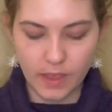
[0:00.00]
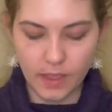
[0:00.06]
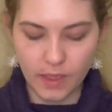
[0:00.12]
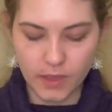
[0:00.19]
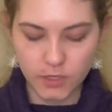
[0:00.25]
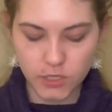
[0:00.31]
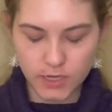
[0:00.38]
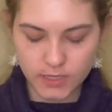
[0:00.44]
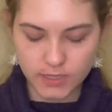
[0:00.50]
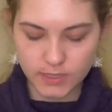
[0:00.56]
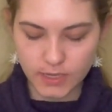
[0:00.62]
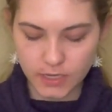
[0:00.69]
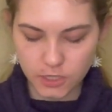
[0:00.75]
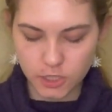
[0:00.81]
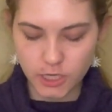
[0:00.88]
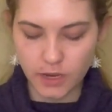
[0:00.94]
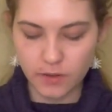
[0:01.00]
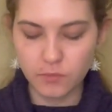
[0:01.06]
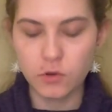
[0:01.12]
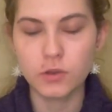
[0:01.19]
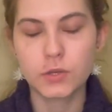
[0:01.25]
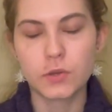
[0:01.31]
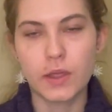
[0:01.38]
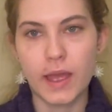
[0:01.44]
Just in
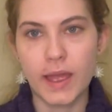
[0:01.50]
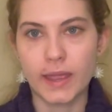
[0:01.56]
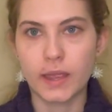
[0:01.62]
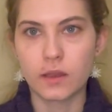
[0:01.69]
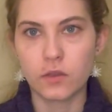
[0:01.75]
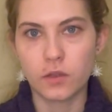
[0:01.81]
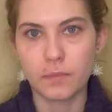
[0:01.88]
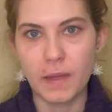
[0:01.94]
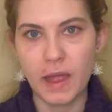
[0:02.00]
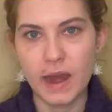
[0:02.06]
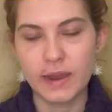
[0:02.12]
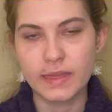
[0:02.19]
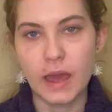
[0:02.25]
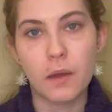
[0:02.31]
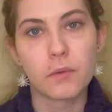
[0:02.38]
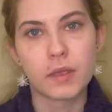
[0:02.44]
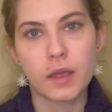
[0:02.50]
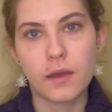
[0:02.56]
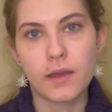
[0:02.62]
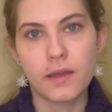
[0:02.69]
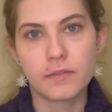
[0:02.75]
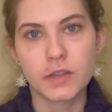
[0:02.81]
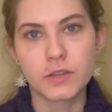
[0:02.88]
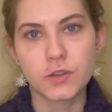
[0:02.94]
general, so that I can look back at that without
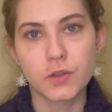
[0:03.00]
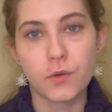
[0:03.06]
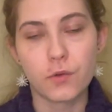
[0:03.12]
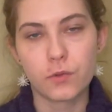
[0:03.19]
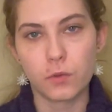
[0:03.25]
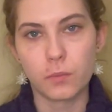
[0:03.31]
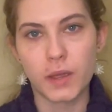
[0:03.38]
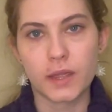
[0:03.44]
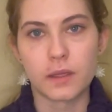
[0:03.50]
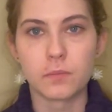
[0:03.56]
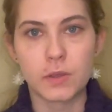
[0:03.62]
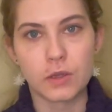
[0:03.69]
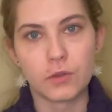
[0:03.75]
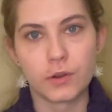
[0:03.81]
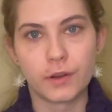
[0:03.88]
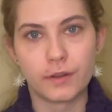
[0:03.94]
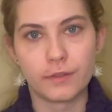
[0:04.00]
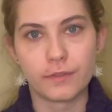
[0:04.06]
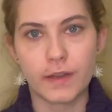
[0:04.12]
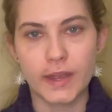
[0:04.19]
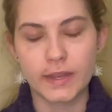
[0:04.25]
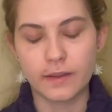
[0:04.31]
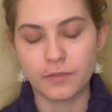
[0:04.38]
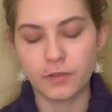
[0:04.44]
having to go through my computer and
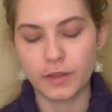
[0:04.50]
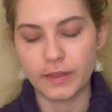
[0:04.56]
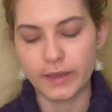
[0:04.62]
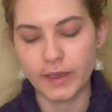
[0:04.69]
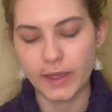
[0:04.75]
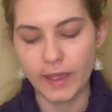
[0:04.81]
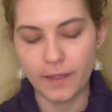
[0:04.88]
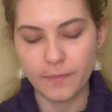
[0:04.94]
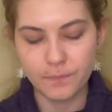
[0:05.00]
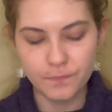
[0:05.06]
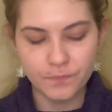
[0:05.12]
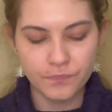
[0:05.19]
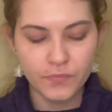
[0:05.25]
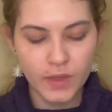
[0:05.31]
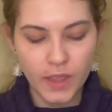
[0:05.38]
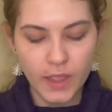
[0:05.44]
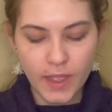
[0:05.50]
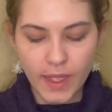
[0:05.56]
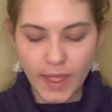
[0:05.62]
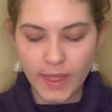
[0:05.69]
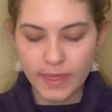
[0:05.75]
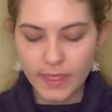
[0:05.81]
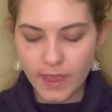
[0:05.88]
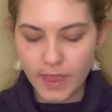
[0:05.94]
find everything again.
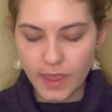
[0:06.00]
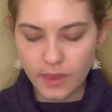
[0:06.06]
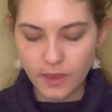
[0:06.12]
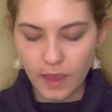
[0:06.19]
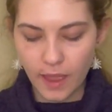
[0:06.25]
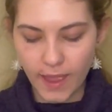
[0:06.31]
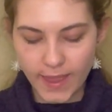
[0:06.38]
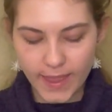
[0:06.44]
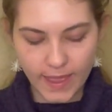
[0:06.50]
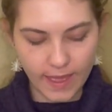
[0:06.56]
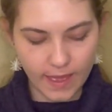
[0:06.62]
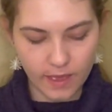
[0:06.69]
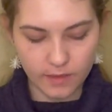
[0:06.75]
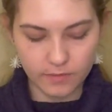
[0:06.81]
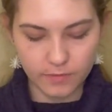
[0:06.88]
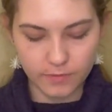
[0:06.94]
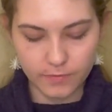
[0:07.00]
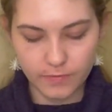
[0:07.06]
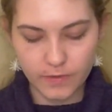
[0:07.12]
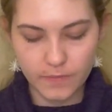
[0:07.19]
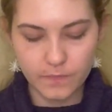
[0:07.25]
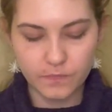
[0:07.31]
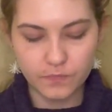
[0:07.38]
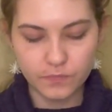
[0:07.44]
And then I
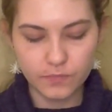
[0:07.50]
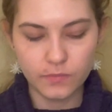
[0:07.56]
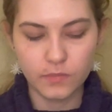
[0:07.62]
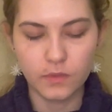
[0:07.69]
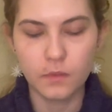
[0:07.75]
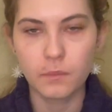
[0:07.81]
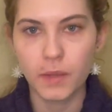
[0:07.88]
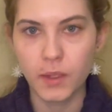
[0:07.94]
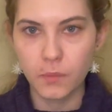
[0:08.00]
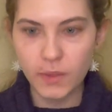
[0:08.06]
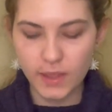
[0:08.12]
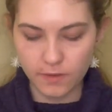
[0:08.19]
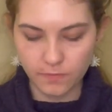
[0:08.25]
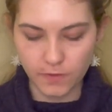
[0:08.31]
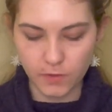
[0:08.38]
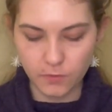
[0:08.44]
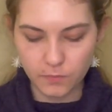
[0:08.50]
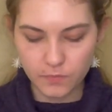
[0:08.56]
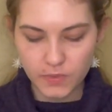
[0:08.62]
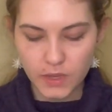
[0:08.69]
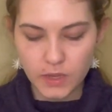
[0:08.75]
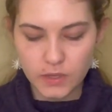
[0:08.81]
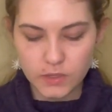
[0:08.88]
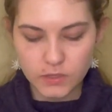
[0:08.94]
have my week view.
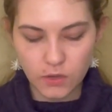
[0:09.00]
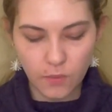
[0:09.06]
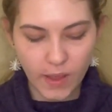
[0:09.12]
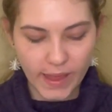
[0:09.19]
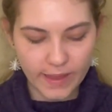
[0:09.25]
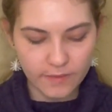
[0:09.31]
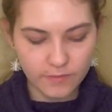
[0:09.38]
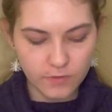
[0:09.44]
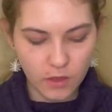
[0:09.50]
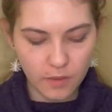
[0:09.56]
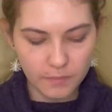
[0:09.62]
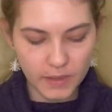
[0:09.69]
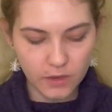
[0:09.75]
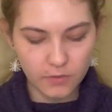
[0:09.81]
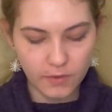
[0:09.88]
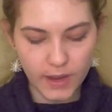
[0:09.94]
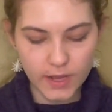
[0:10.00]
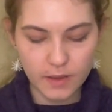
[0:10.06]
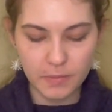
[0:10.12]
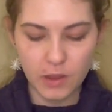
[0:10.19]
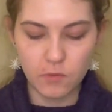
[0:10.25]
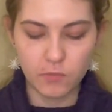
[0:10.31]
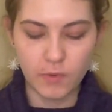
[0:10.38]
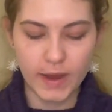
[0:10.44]
So I have not been great
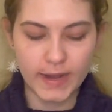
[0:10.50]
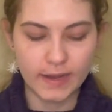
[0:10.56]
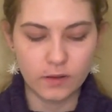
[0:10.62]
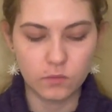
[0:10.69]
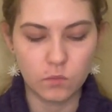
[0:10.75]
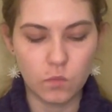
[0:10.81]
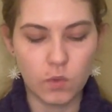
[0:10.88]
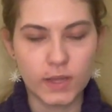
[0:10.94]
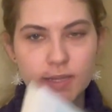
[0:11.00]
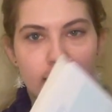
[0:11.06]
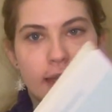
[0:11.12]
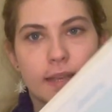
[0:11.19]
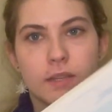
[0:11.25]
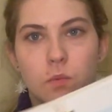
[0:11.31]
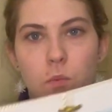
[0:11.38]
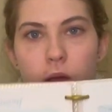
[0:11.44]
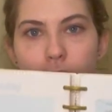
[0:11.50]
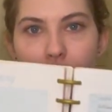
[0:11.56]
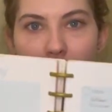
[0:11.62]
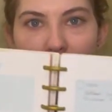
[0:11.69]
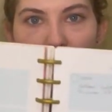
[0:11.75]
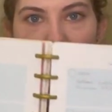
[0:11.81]
about writing what day is what, but